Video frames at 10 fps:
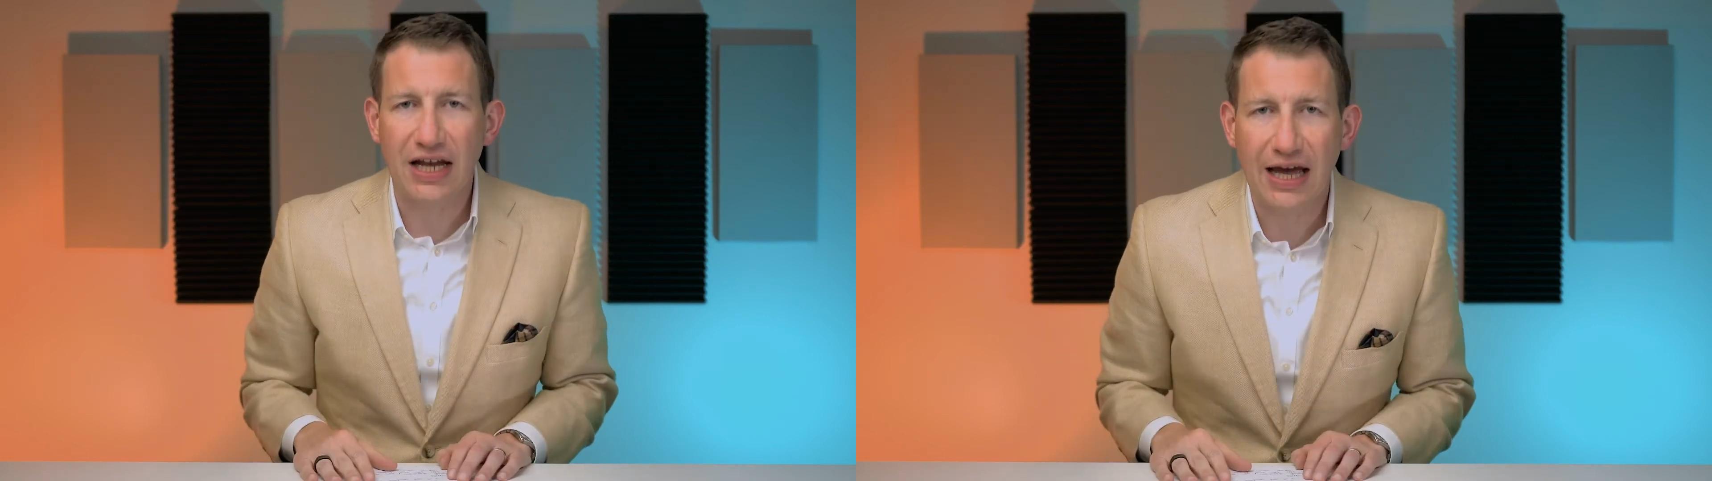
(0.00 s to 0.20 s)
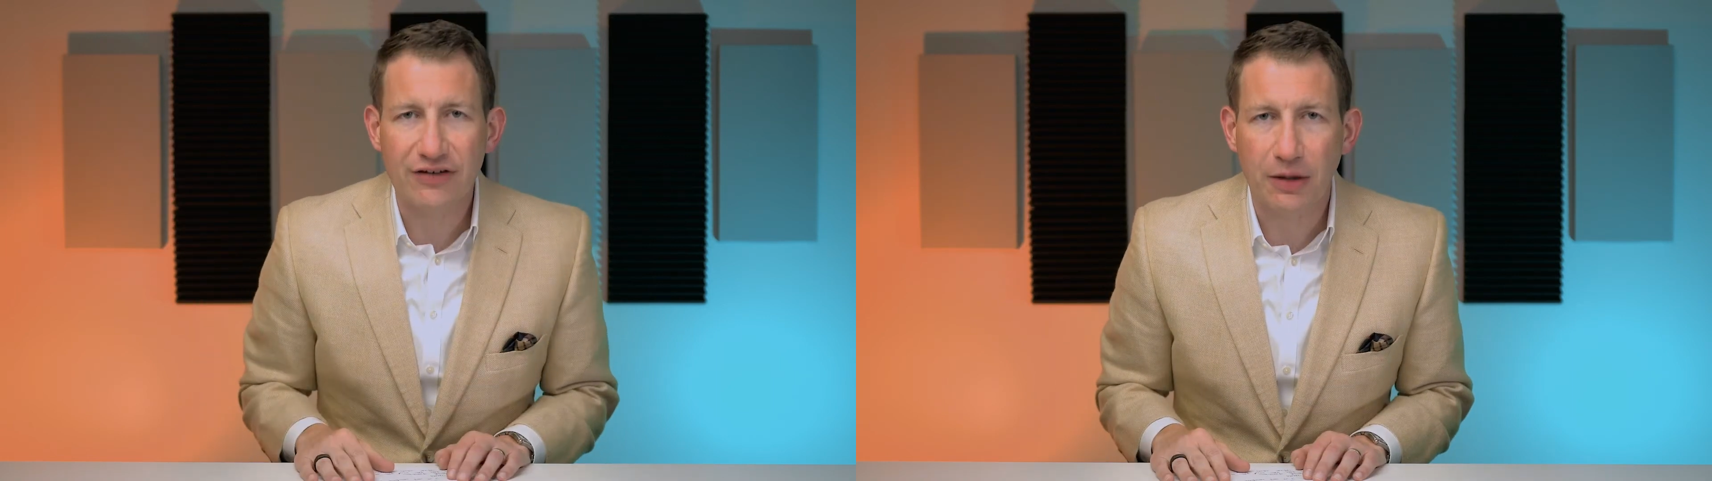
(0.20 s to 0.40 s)

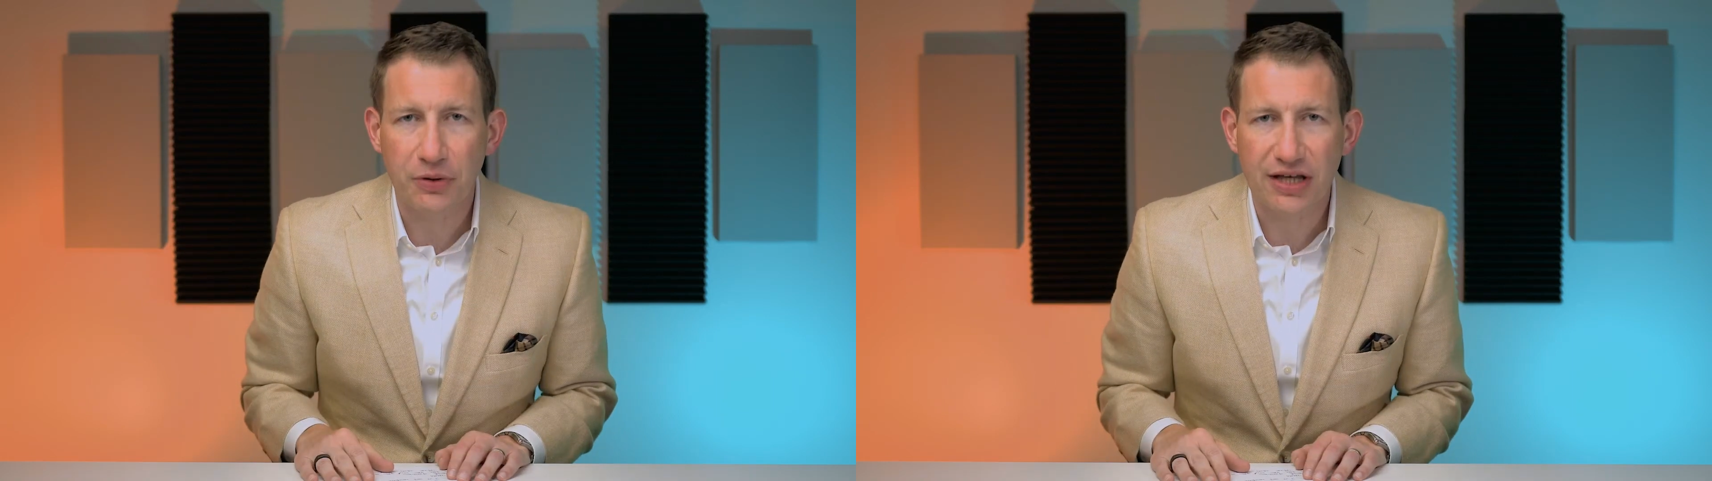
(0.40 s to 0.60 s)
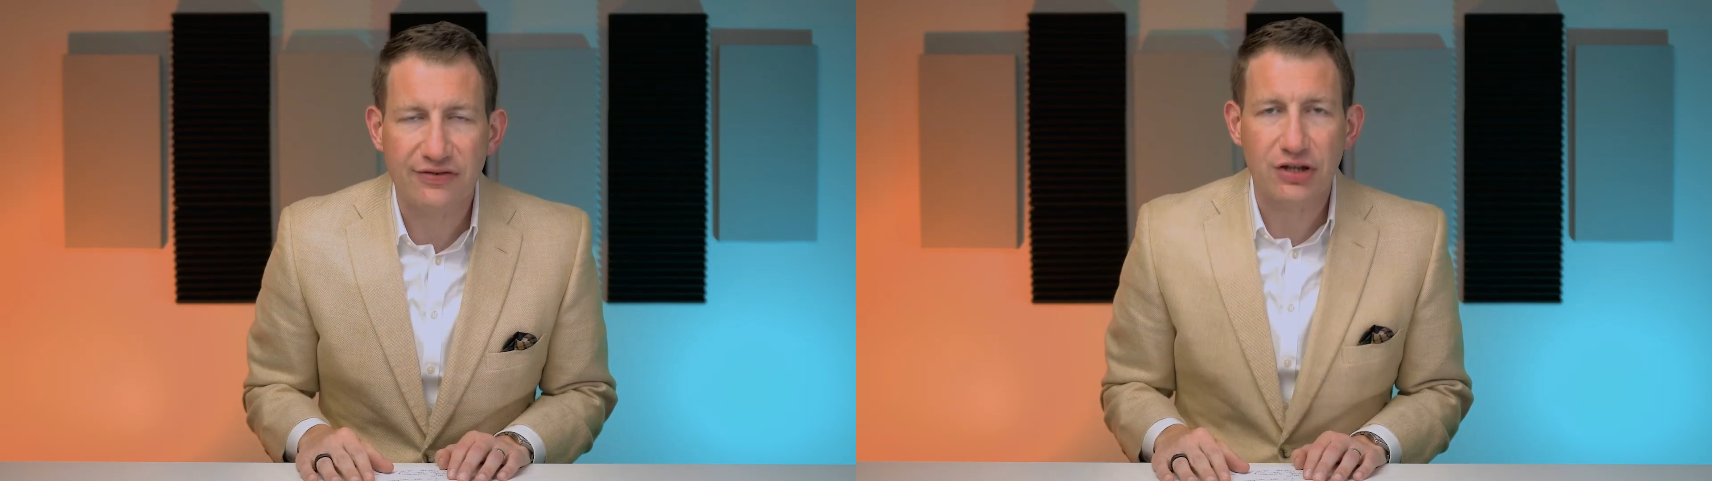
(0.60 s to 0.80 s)
having a
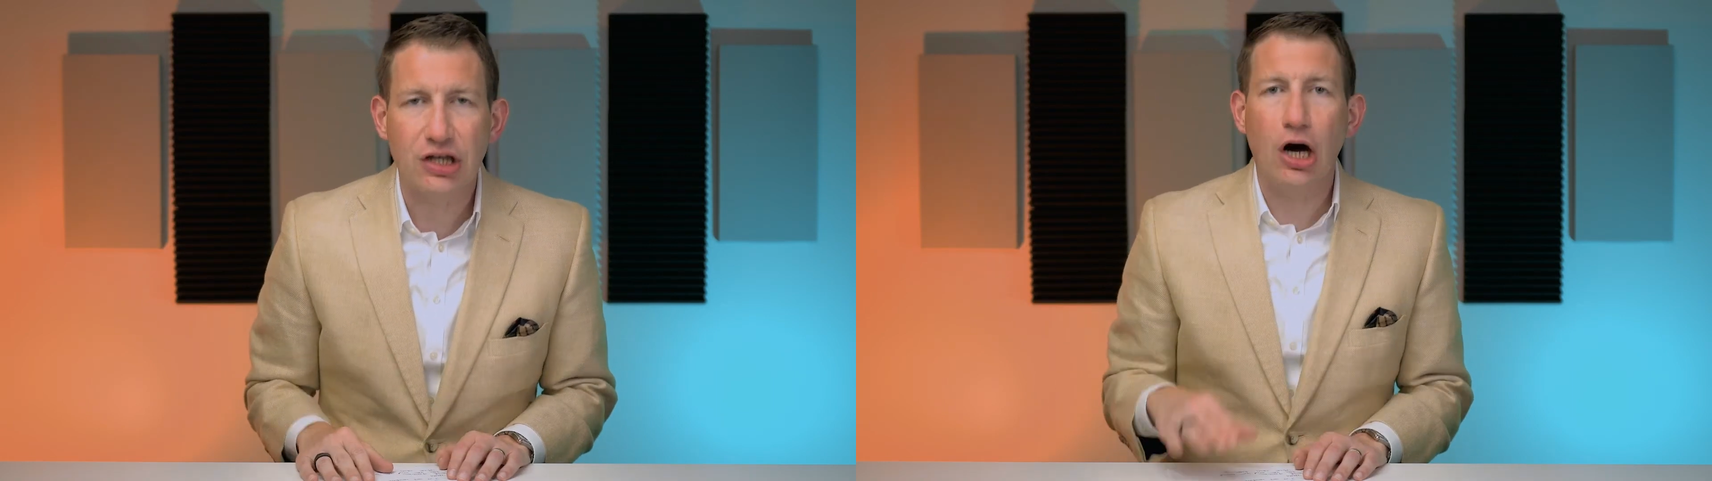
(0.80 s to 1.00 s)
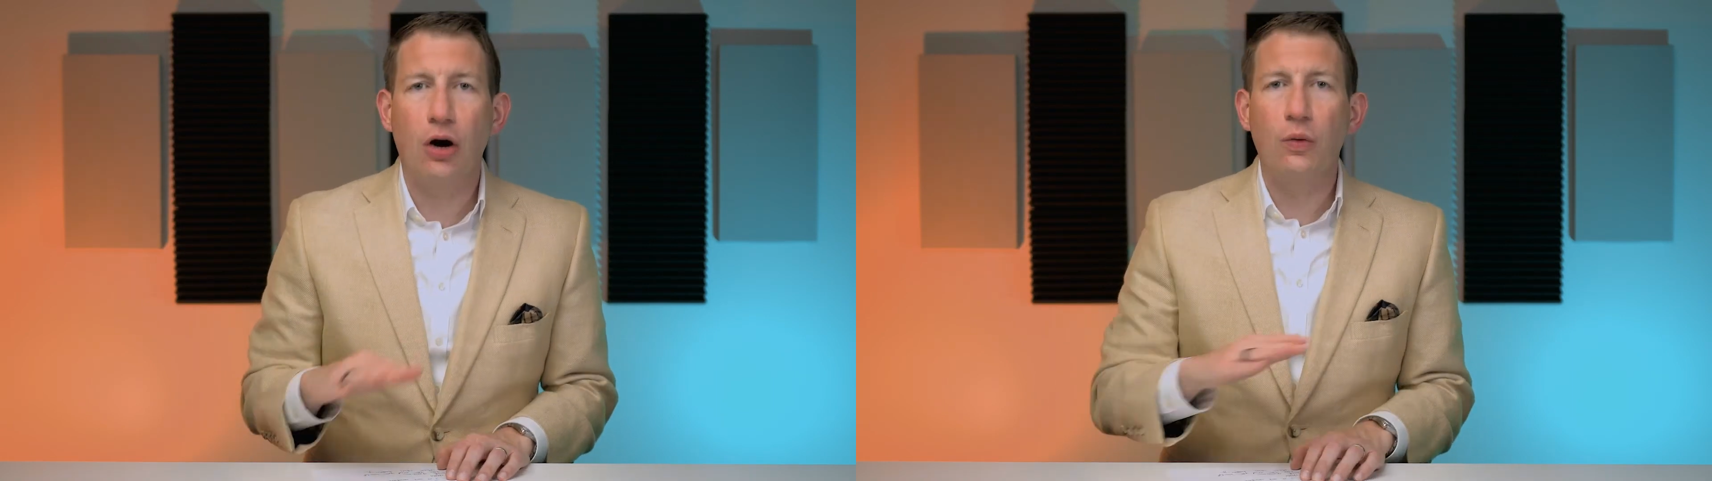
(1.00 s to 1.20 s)
place to
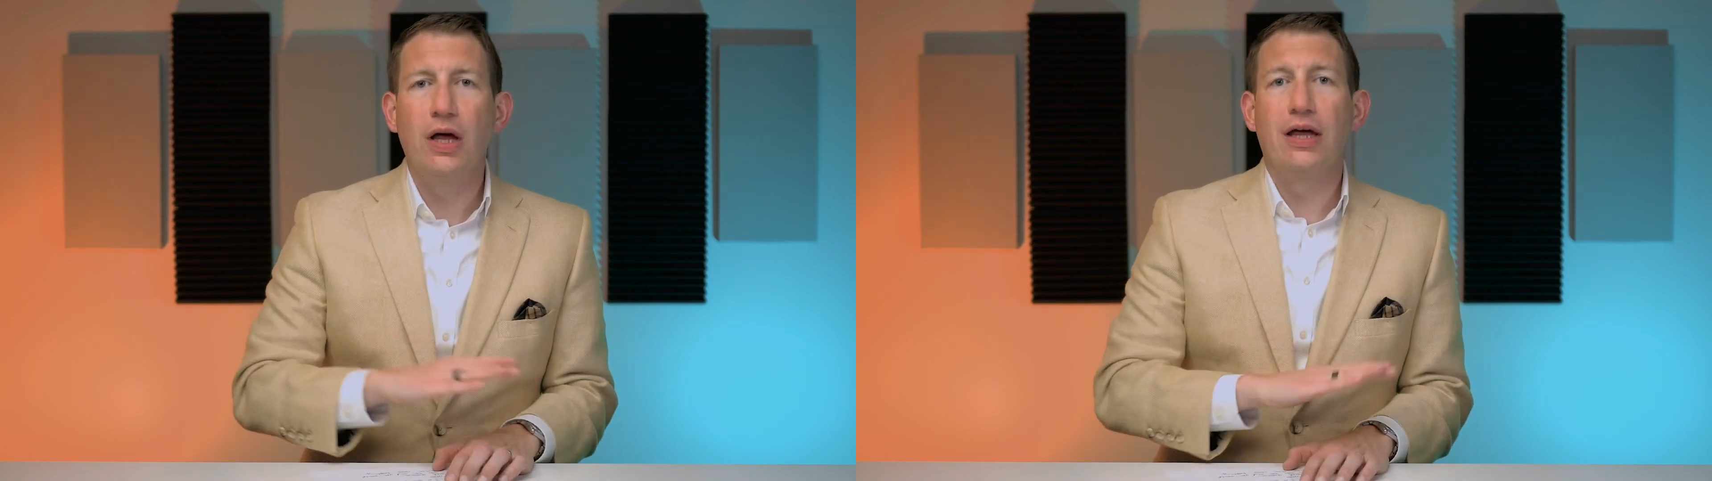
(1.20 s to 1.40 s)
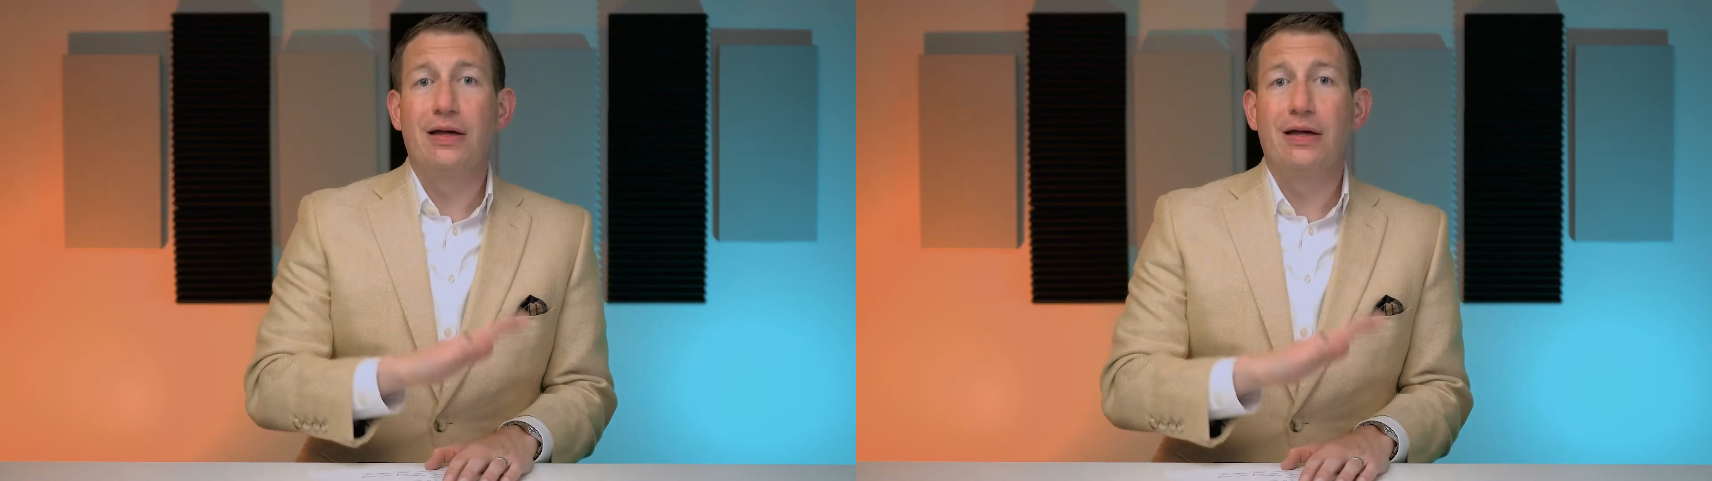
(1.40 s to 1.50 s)
go,